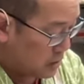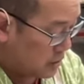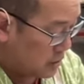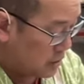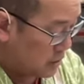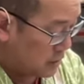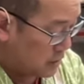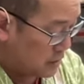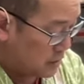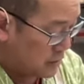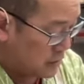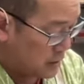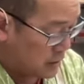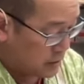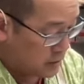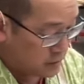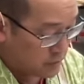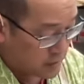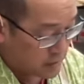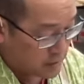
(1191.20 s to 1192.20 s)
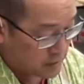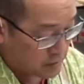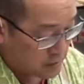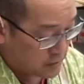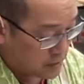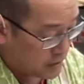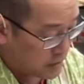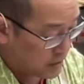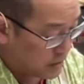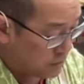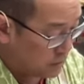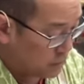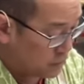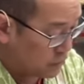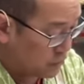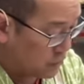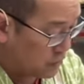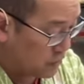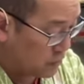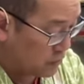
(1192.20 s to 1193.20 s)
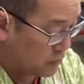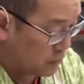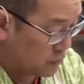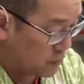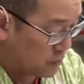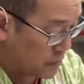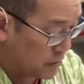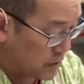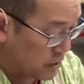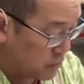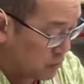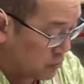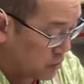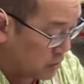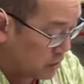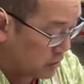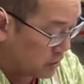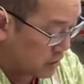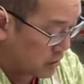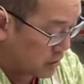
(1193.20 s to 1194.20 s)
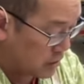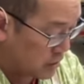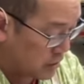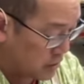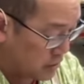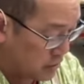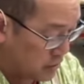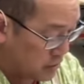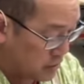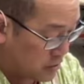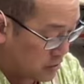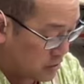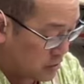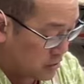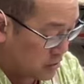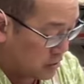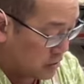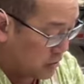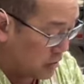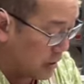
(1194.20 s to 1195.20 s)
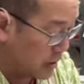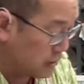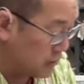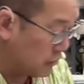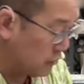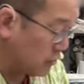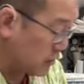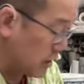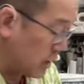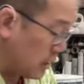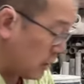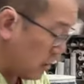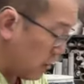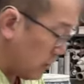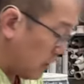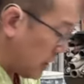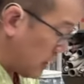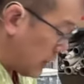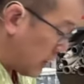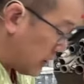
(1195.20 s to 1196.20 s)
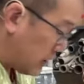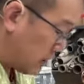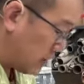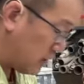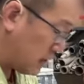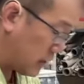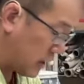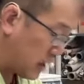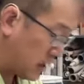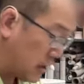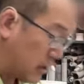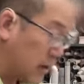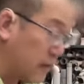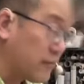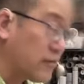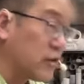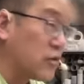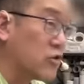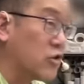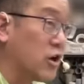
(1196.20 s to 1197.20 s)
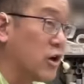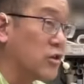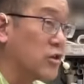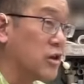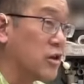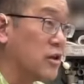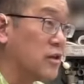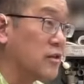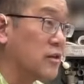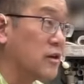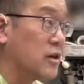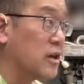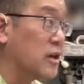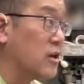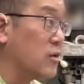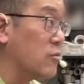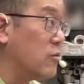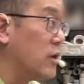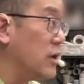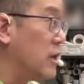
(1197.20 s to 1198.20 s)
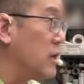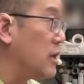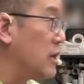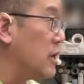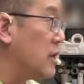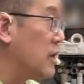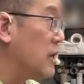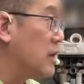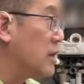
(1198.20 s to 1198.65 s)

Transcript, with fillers: You see that, spend some time doing some repair work there right? So now I kind of have to judge it. Is it getting weak?